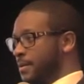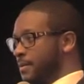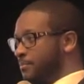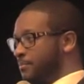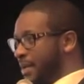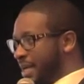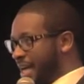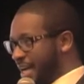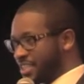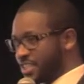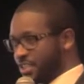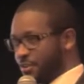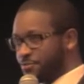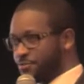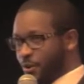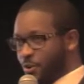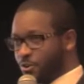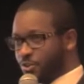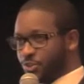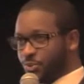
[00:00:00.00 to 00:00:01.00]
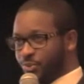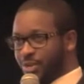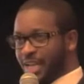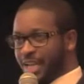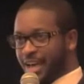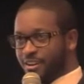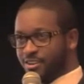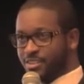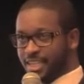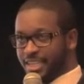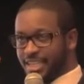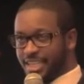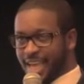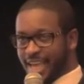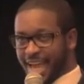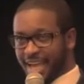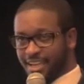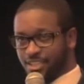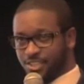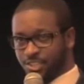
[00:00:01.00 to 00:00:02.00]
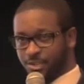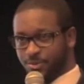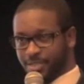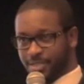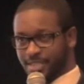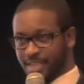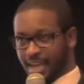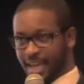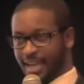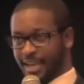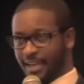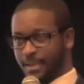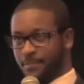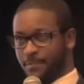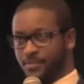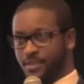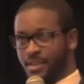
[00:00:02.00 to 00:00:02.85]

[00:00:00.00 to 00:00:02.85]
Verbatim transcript: Because the first 3 letters in cancer is can.